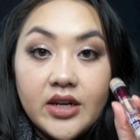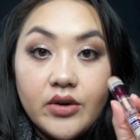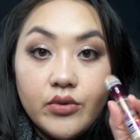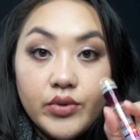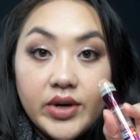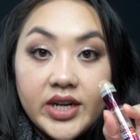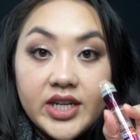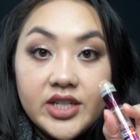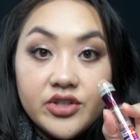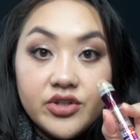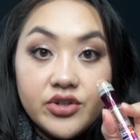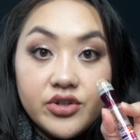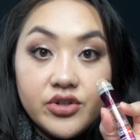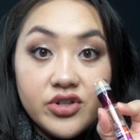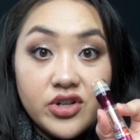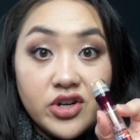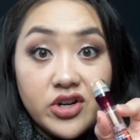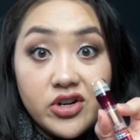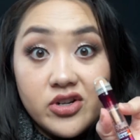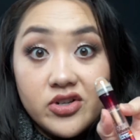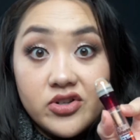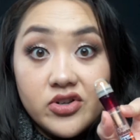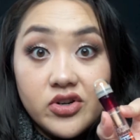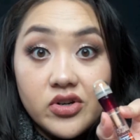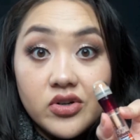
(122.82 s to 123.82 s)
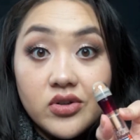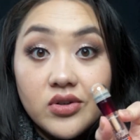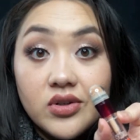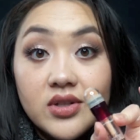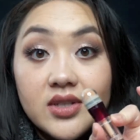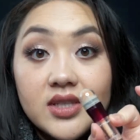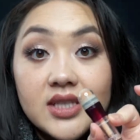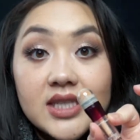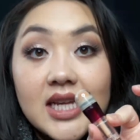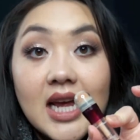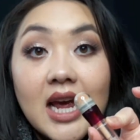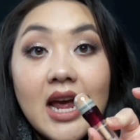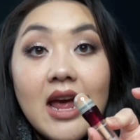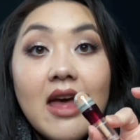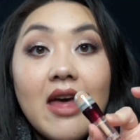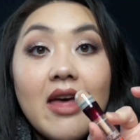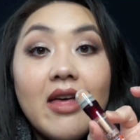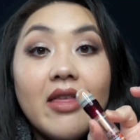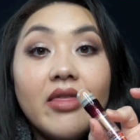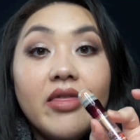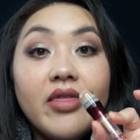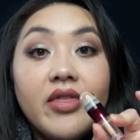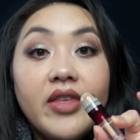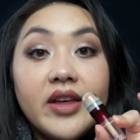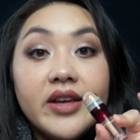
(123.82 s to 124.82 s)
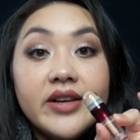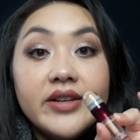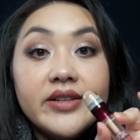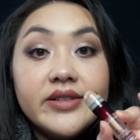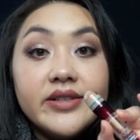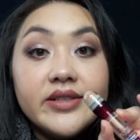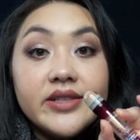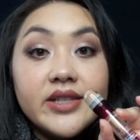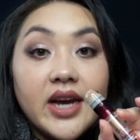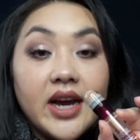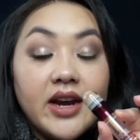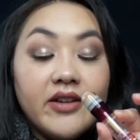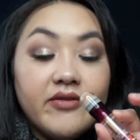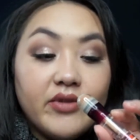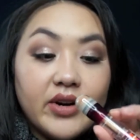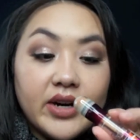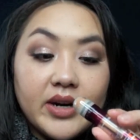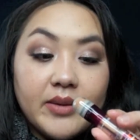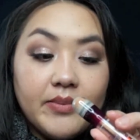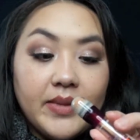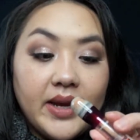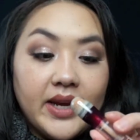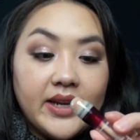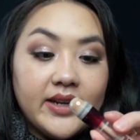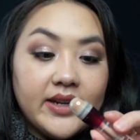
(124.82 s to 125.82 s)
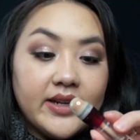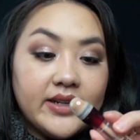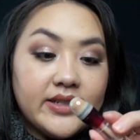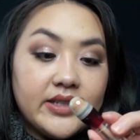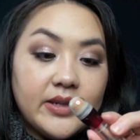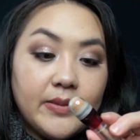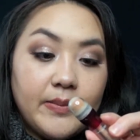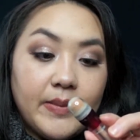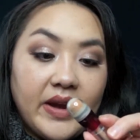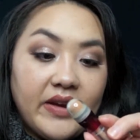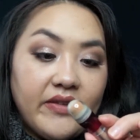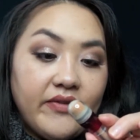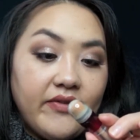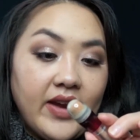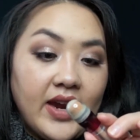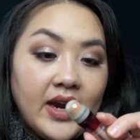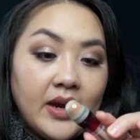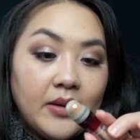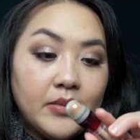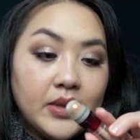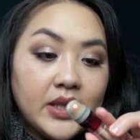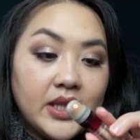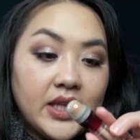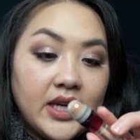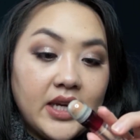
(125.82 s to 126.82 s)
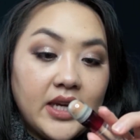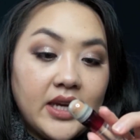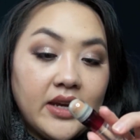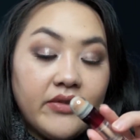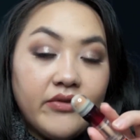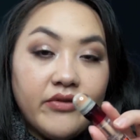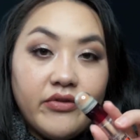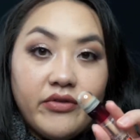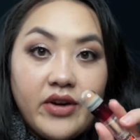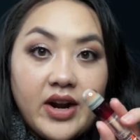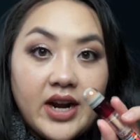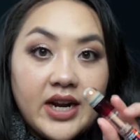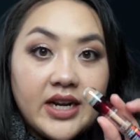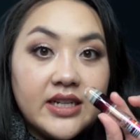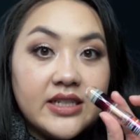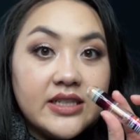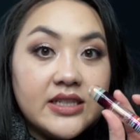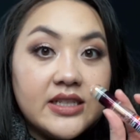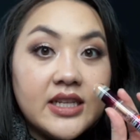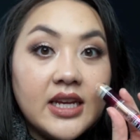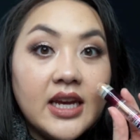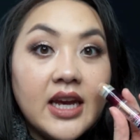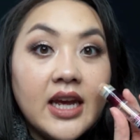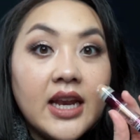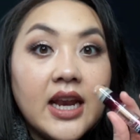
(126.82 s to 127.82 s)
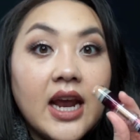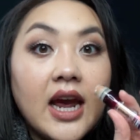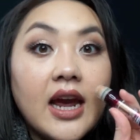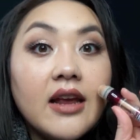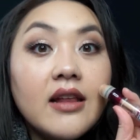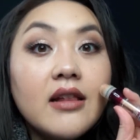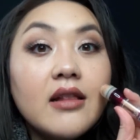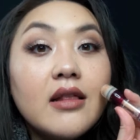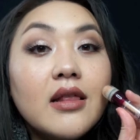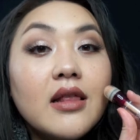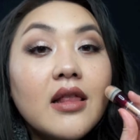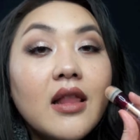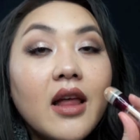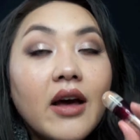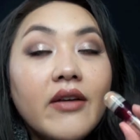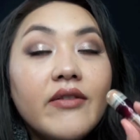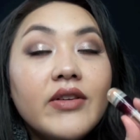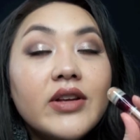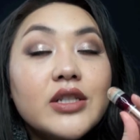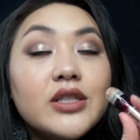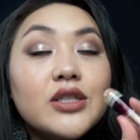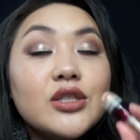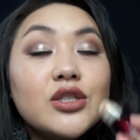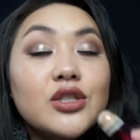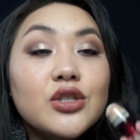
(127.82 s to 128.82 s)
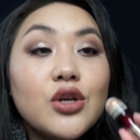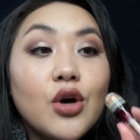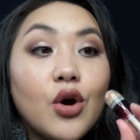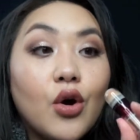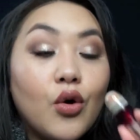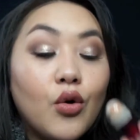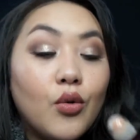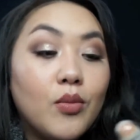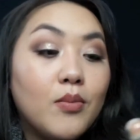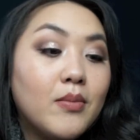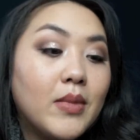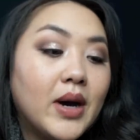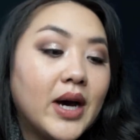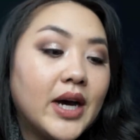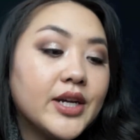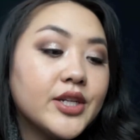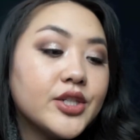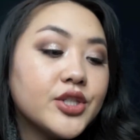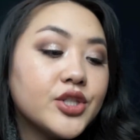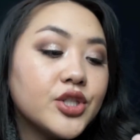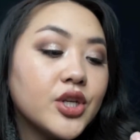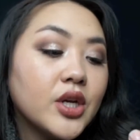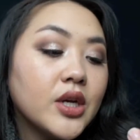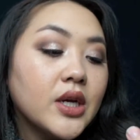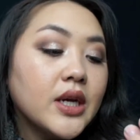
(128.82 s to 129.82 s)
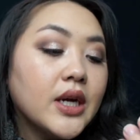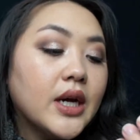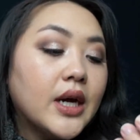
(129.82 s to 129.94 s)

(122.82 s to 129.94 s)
Eraser Dark Circles. This I've recommended to my family and friends, and I love it so much.